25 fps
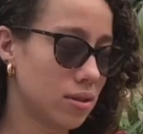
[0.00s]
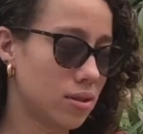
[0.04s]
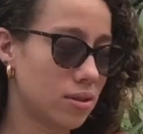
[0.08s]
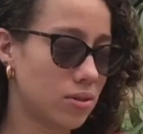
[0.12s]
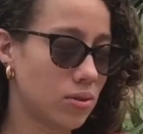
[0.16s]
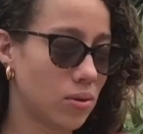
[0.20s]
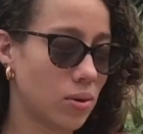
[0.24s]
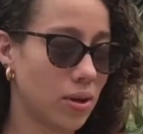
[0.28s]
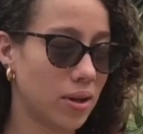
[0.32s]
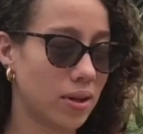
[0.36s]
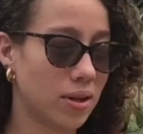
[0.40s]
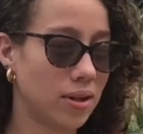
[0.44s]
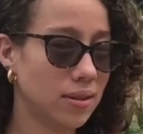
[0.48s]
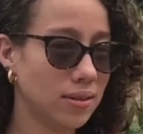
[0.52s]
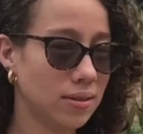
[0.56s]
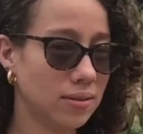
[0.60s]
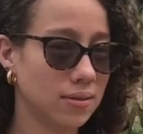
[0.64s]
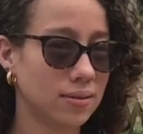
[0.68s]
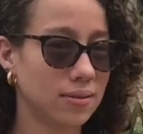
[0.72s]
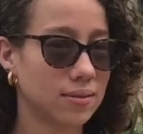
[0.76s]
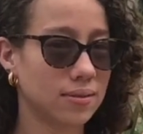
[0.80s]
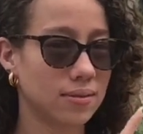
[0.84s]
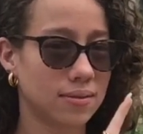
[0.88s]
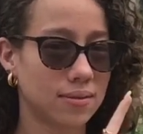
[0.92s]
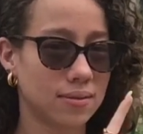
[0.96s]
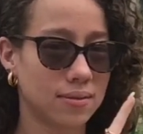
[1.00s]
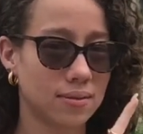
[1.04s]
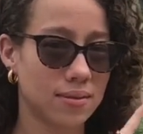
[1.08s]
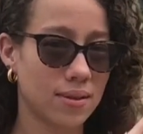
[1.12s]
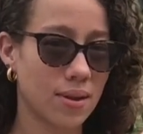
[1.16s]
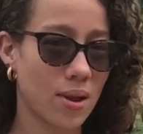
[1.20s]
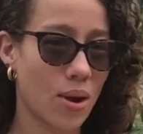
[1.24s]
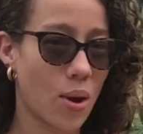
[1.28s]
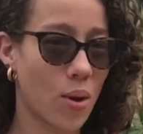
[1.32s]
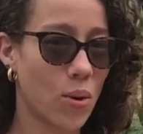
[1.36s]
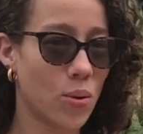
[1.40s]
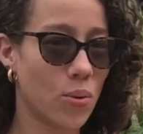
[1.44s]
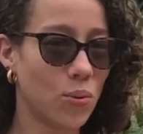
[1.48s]
Soil,
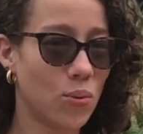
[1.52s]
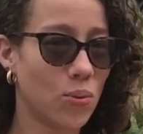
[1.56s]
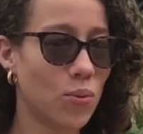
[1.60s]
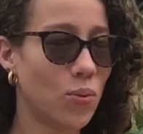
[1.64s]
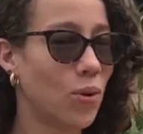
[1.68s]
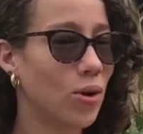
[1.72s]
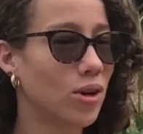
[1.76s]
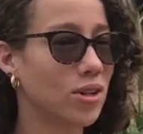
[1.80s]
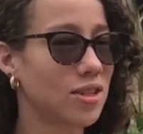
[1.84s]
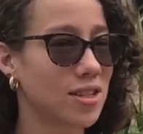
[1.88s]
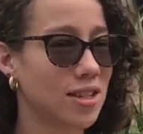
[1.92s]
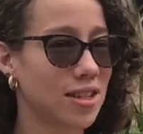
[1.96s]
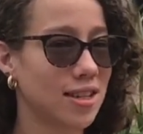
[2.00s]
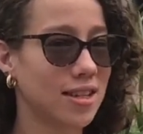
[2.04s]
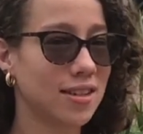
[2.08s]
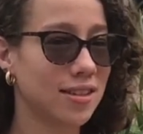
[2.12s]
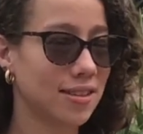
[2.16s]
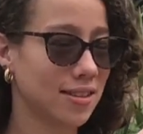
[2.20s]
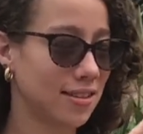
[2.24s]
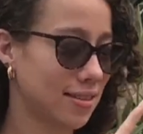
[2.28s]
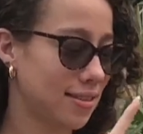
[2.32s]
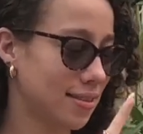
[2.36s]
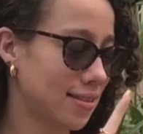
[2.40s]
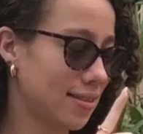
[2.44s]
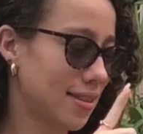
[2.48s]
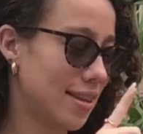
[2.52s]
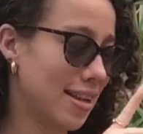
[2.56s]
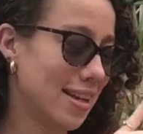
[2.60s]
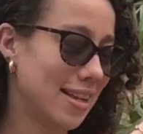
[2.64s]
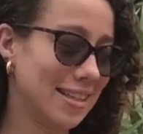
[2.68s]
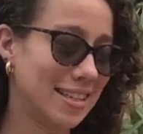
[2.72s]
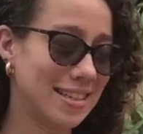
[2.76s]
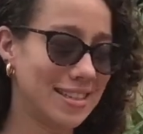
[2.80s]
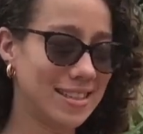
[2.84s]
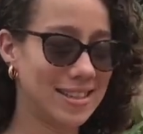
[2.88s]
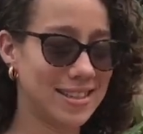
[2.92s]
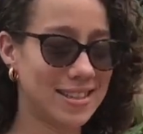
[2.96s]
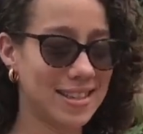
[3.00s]
water,
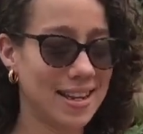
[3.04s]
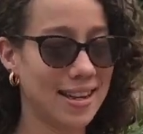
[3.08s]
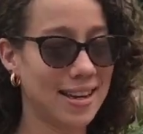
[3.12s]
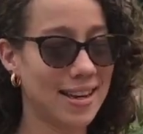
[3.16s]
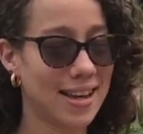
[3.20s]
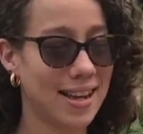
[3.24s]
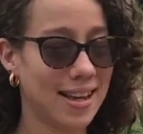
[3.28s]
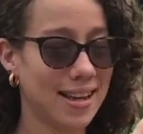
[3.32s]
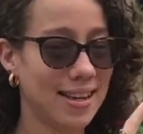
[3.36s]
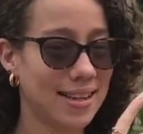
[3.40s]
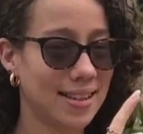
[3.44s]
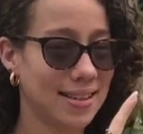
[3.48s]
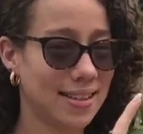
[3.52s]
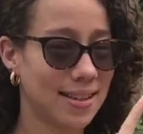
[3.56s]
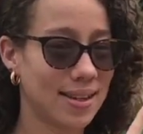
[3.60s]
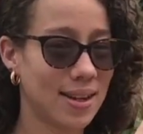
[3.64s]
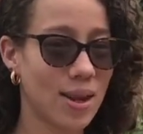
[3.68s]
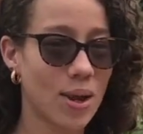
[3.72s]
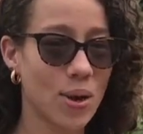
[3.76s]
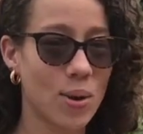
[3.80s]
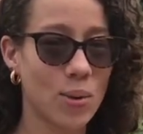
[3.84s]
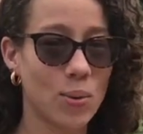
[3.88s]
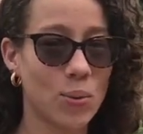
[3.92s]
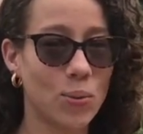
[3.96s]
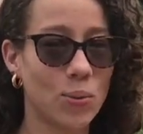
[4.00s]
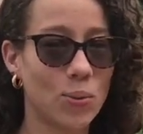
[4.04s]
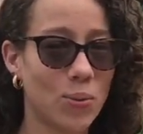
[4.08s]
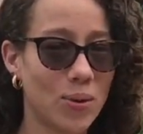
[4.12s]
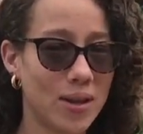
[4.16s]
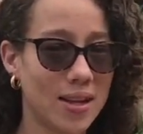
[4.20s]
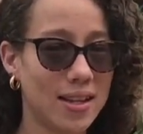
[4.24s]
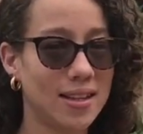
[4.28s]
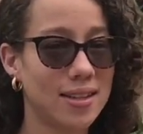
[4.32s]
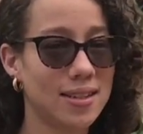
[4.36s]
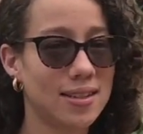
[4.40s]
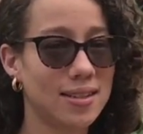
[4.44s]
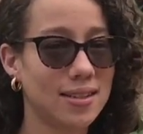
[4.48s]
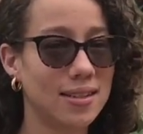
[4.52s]
sunlight,
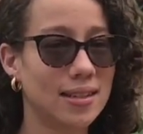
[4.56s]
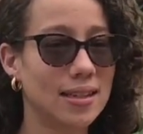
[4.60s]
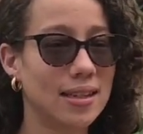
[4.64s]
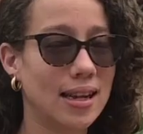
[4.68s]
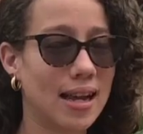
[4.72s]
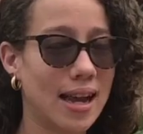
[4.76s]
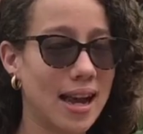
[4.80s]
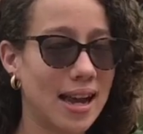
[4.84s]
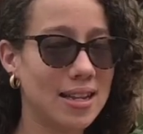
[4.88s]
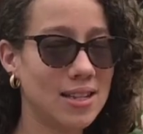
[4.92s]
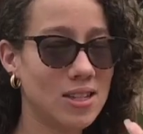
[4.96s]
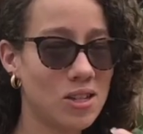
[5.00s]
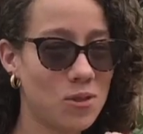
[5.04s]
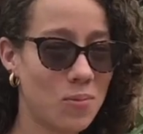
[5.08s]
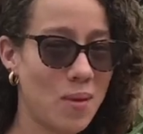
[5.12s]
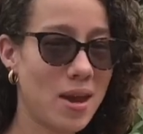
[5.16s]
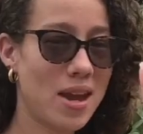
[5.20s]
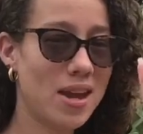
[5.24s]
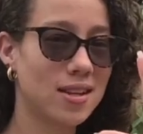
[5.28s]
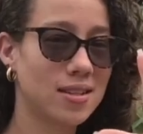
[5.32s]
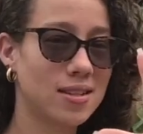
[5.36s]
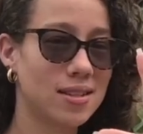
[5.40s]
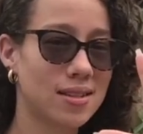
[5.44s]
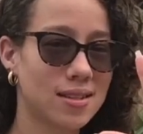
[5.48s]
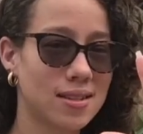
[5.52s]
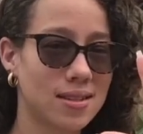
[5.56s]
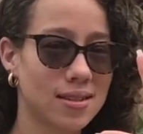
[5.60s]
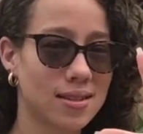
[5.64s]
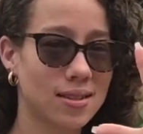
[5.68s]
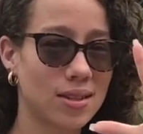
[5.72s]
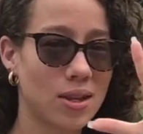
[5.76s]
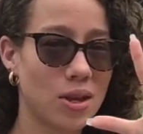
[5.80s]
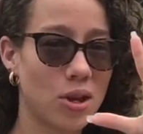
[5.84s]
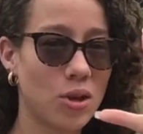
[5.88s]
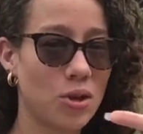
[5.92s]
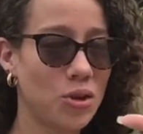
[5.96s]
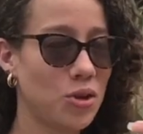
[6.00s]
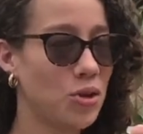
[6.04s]
wind, and space.
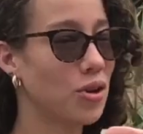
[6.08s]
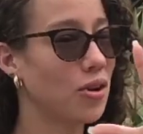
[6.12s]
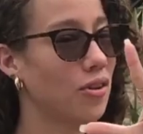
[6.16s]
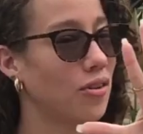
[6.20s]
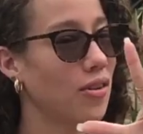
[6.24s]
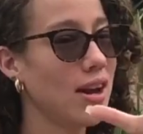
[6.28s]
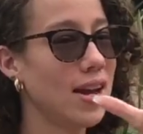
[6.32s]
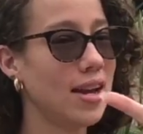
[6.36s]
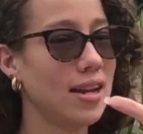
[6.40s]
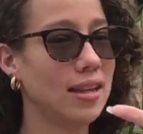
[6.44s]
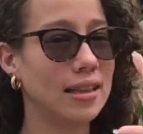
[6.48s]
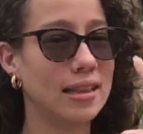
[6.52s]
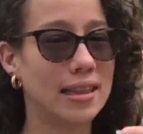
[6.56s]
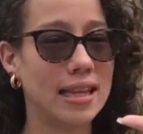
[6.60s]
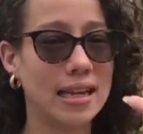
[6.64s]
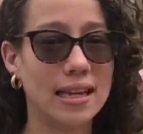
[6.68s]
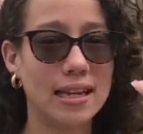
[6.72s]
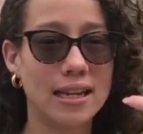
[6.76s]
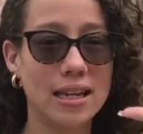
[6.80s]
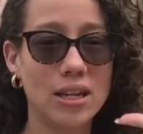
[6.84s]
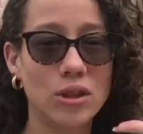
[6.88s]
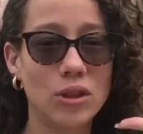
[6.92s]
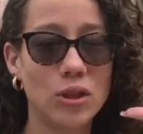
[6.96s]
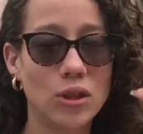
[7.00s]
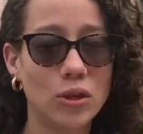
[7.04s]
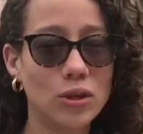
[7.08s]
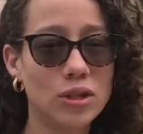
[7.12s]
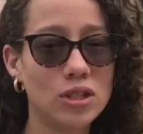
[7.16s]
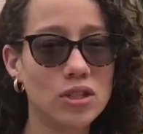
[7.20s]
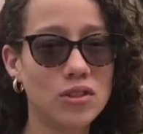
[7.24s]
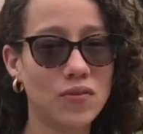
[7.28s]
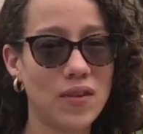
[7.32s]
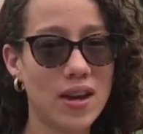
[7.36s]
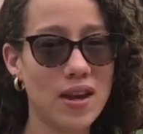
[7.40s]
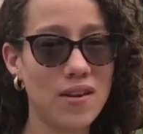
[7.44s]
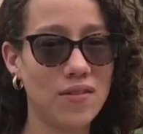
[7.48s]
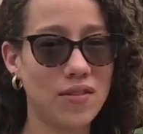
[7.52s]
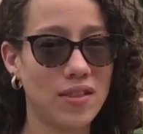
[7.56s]
You're right, they need those
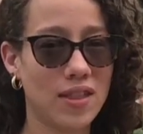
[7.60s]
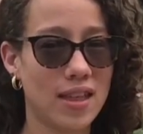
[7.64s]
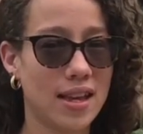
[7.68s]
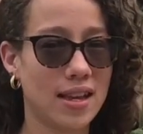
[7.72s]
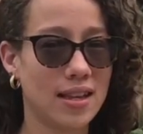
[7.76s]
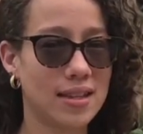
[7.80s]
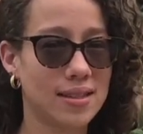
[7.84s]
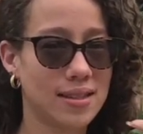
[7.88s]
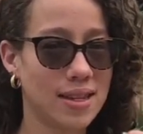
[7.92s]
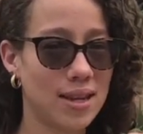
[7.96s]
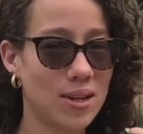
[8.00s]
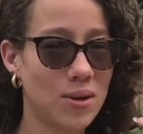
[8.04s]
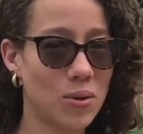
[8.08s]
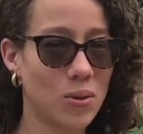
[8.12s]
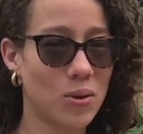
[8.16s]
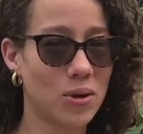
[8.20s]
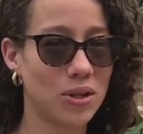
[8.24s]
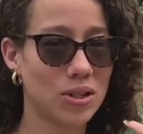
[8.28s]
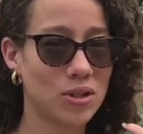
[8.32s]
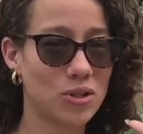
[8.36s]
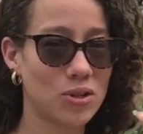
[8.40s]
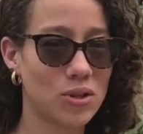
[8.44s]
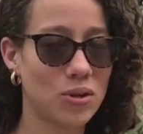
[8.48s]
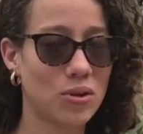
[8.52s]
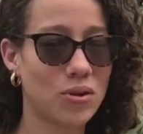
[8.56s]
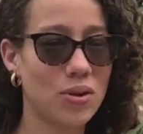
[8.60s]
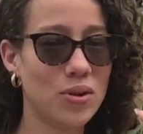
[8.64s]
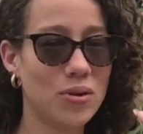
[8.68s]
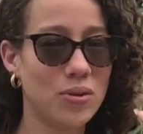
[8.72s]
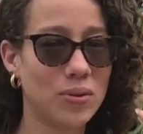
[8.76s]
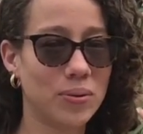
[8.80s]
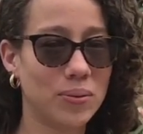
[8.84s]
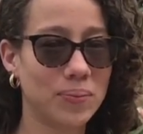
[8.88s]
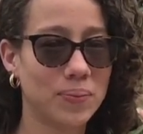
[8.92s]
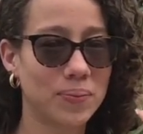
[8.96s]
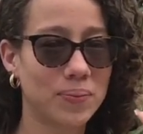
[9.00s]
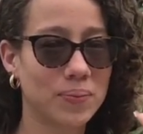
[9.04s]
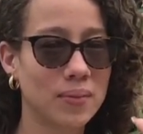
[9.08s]
5 things in order to grow.
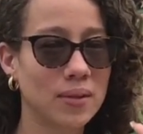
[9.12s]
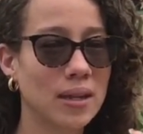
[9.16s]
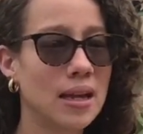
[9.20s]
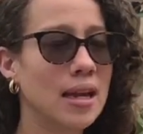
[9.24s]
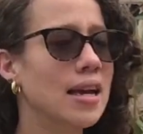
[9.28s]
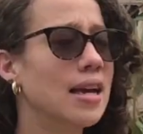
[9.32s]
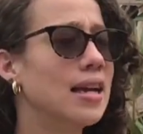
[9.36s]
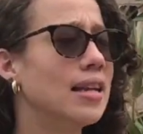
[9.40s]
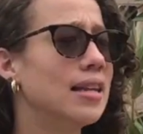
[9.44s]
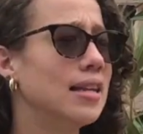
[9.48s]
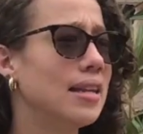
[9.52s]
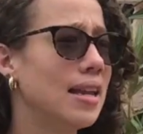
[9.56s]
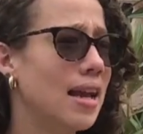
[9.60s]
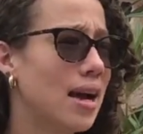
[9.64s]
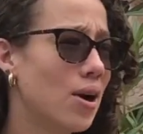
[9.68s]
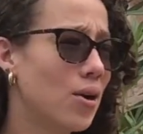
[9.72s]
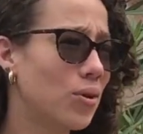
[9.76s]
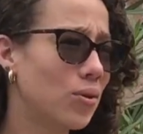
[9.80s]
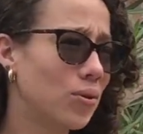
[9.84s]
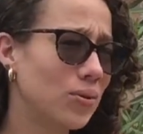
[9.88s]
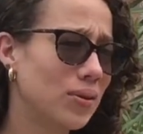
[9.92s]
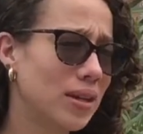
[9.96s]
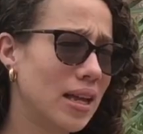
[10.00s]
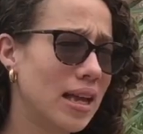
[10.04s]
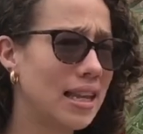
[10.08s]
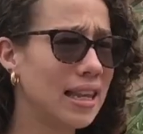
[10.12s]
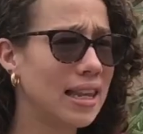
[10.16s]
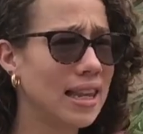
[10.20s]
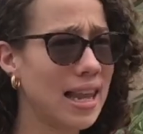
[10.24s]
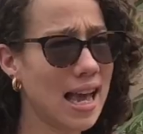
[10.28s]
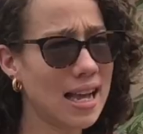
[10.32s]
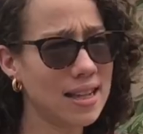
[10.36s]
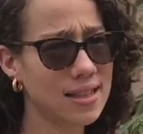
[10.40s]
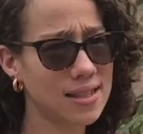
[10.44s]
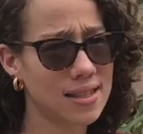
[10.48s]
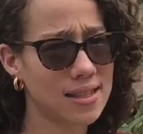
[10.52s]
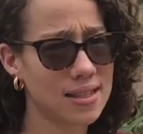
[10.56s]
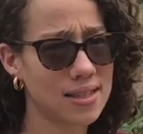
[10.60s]
Now,
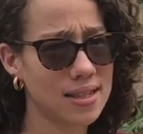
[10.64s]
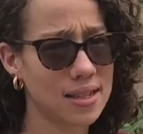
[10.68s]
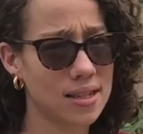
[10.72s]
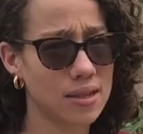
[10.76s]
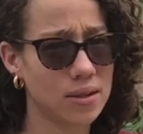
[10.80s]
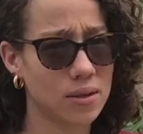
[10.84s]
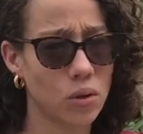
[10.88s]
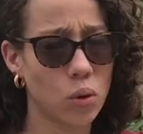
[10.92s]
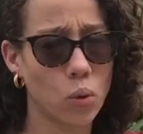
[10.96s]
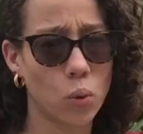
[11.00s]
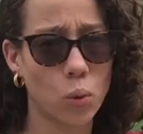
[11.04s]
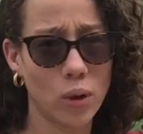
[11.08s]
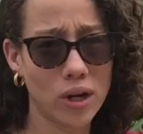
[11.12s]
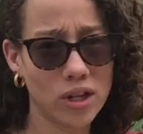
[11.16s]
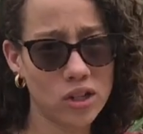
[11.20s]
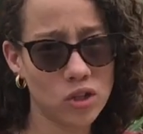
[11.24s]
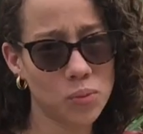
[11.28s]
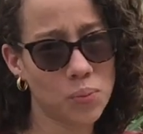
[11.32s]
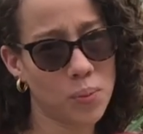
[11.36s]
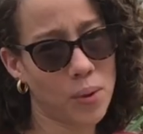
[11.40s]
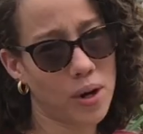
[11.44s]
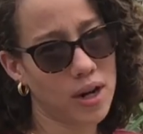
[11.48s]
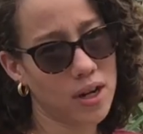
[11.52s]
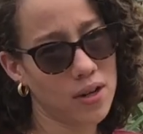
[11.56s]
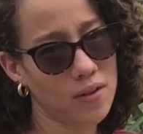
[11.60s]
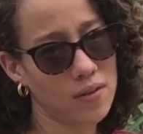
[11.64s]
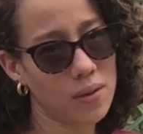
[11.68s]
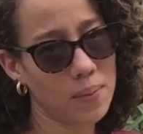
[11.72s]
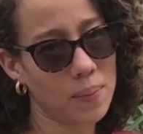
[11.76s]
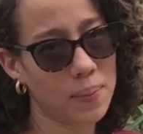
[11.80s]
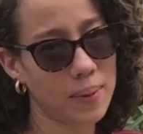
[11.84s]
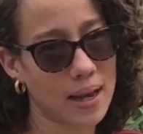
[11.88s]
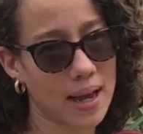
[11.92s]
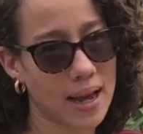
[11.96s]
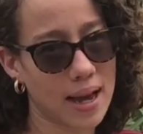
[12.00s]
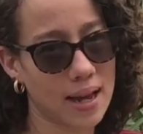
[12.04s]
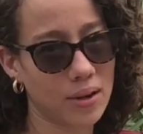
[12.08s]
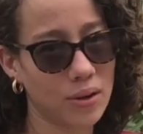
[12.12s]
let's see which part of the
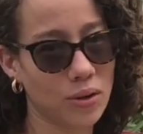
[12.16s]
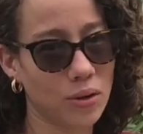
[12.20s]
plant